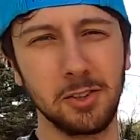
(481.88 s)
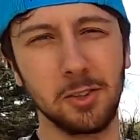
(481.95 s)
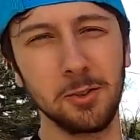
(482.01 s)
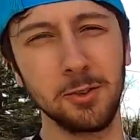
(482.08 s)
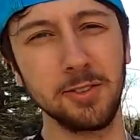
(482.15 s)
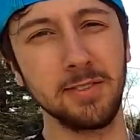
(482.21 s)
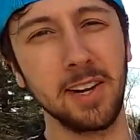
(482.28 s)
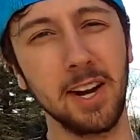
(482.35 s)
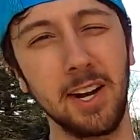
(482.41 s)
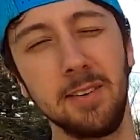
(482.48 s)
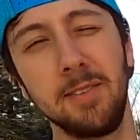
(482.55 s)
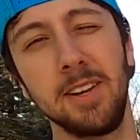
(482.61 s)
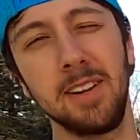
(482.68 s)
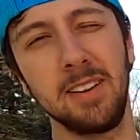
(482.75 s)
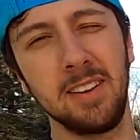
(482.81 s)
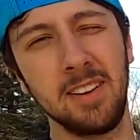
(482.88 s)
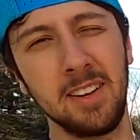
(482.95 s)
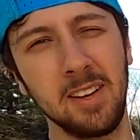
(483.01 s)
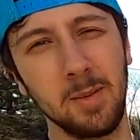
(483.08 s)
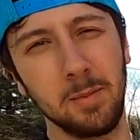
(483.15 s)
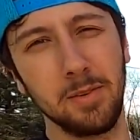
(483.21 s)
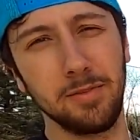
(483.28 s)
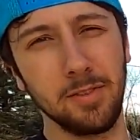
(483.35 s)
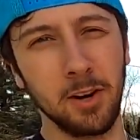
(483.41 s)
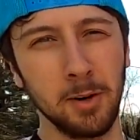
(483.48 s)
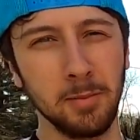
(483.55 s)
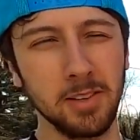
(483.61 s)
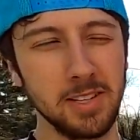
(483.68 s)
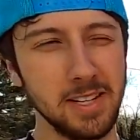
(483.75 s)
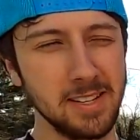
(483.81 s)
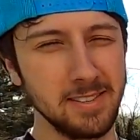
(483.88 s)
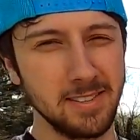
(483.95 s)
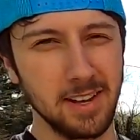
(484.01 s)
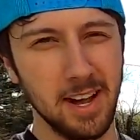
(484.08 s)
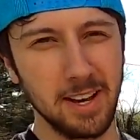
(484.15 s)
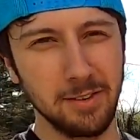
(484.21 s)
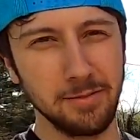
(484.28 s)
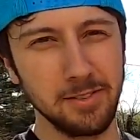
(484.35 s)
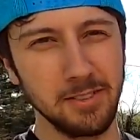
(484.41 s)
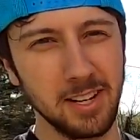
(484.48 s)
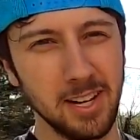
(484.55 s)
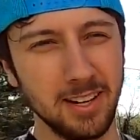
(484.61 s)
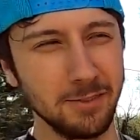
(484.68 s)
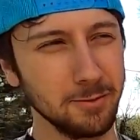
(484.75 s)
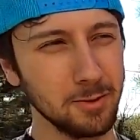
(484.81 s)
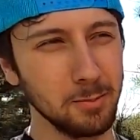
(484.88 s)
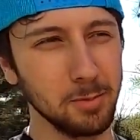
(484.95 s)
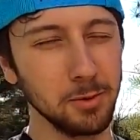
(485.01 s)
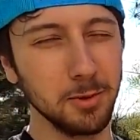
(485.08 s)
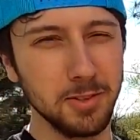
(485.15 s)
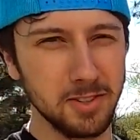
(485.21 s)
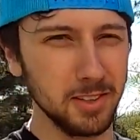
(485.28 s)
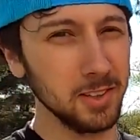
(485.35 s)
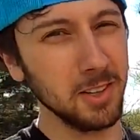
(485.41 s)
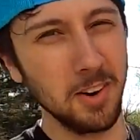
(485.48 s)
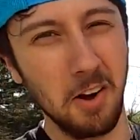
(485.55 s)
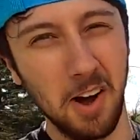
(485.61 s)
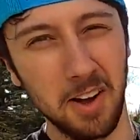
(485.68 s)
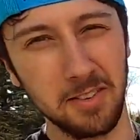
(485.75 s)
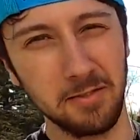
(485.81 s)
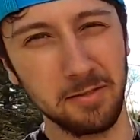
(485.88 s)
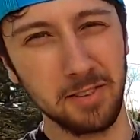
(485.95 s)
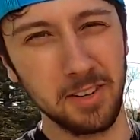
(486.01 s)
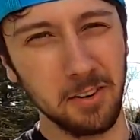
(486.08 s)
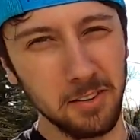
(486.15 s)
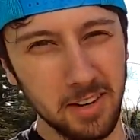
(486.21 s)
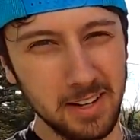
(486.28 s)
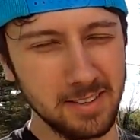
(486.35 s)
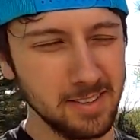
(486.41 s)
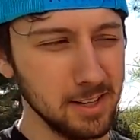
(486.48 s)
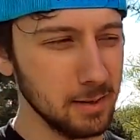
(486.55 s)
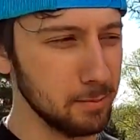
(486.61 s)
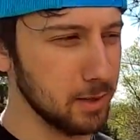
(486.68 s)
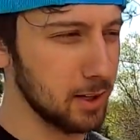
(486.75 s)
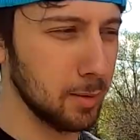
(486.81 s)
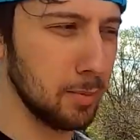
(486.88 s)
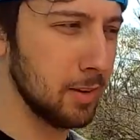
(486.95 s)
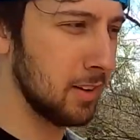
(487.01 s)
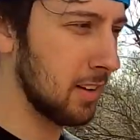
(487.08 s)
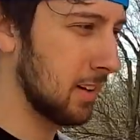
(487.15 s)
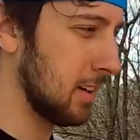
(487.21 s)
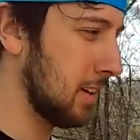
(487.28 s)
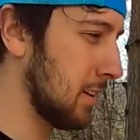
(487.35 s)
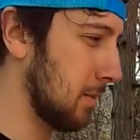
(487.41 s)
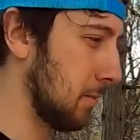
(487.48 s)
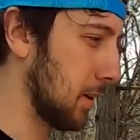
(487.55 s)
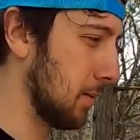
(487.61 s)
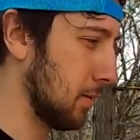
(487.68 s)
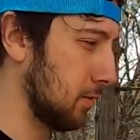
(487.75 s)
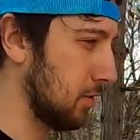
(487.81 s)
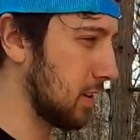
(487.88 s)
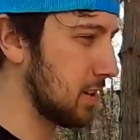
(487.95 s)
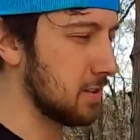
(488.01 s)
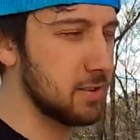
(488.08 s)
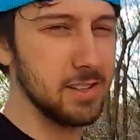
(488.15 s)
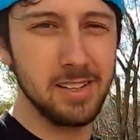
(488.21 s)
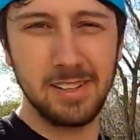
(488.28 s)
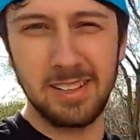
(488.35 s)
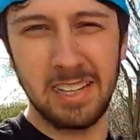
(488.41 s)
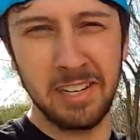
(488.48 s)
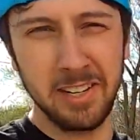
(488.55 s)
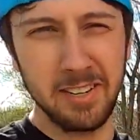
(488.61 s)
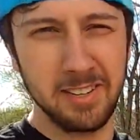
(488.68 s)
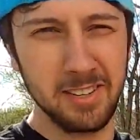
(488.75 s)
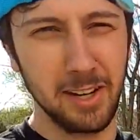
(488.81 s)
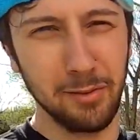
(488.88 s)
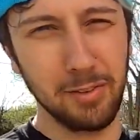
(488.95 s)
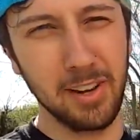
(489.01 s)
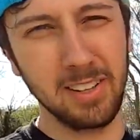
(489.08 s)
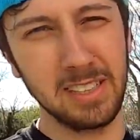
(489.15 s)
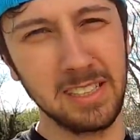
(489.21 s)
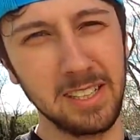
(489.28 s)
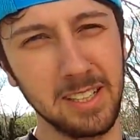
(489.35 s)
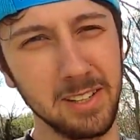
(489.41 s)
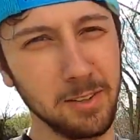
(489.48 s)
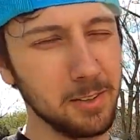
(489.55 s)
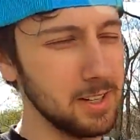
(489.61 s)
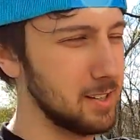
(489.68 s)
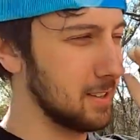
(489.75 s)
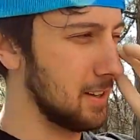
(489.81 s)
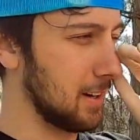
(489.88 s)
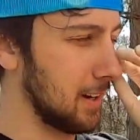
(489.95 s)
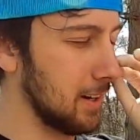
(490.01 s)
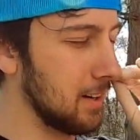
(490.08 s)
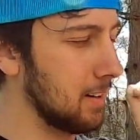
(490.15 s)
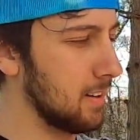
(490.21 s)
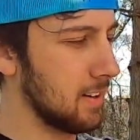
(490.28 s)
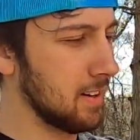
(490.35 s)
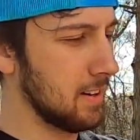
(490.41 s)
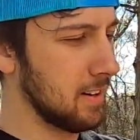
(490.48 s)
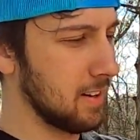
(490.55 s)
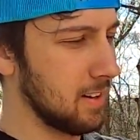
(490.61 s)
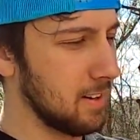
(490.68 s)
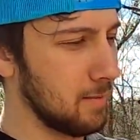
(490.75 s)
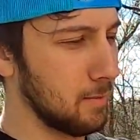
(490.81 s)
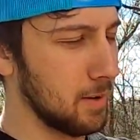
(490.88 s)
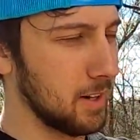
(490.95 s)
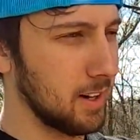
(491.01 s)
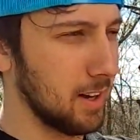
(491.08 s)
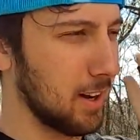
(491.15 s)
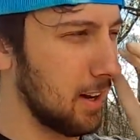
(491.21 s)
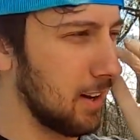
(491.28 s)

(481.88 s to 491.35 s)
a cool environment, preferably inside if you can. So we're gonna pull this in the garage and finish that step up. But I'm gonna finish the interior stuff out here, that way it's done. But